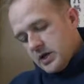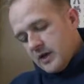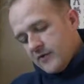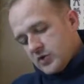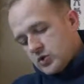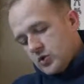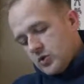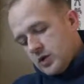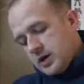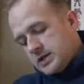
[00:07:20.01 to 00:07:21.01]
If the
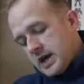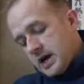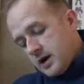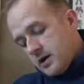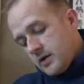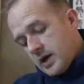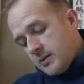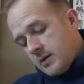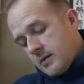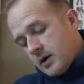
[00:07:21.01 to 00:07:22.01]
score is higher, the
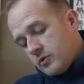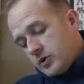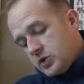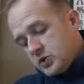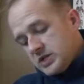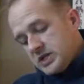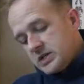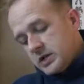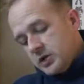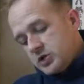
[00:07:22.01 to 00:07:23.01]
enemy model reduces
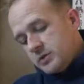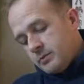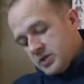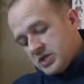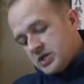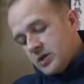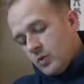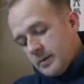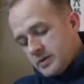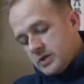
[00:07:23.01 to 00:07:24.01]
its leadership, ballistic skill,
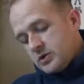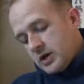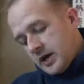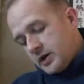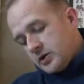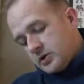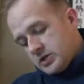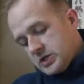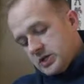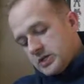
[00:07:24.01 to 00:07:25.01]
weapon skill
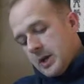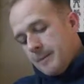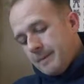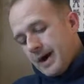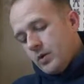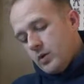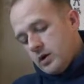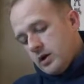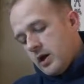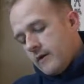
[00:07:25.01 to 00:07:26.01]
characteristics by
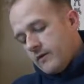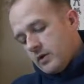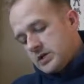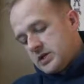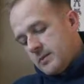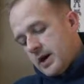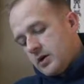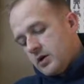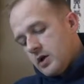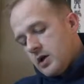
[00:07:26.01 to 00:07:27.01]
1 for the rest of the
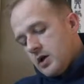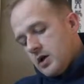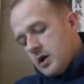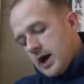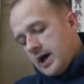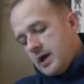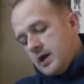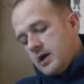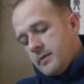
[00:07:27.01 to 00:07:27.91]
battle, i.e.